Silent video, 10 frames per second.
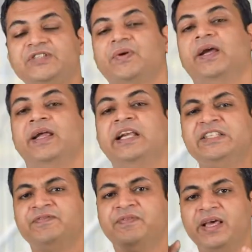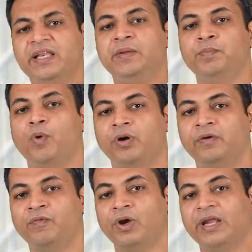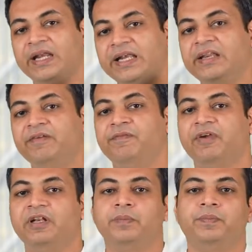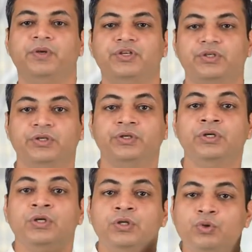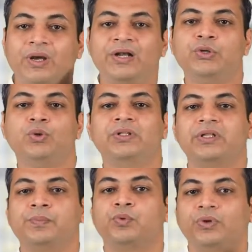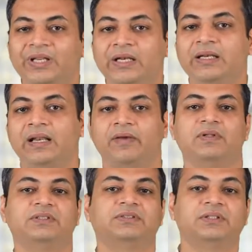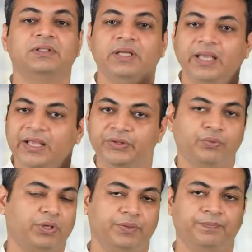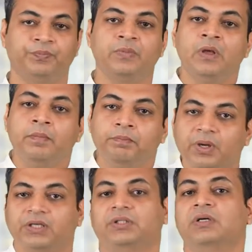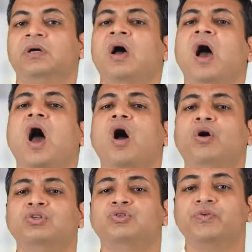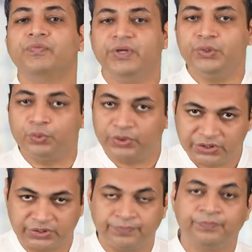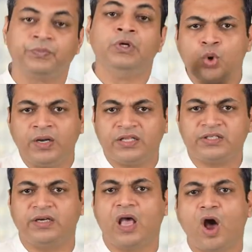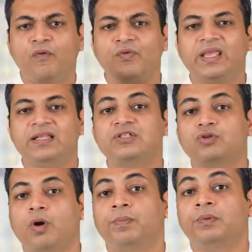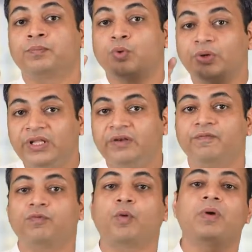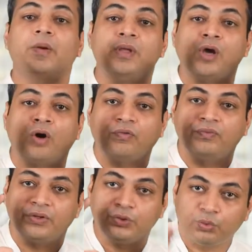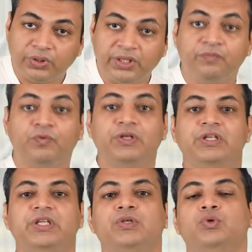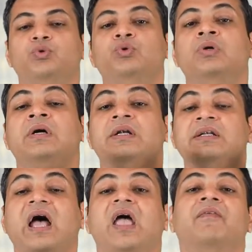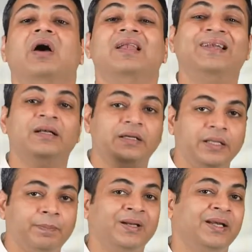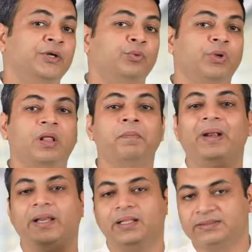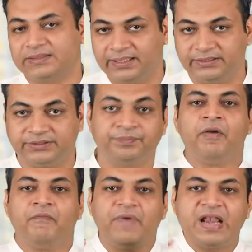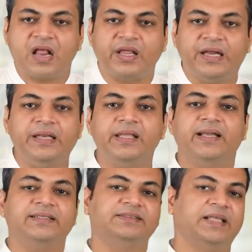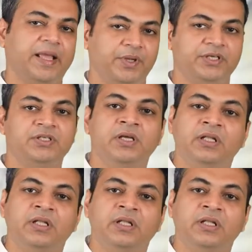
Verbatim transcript: is why it is very important for kidney failure patient to control their protein levels in urine. But how should we do it? To understand how we can stop protein from coming out of the urine, we need to dive a little deeper into the medical science. When our kidney gets damaged,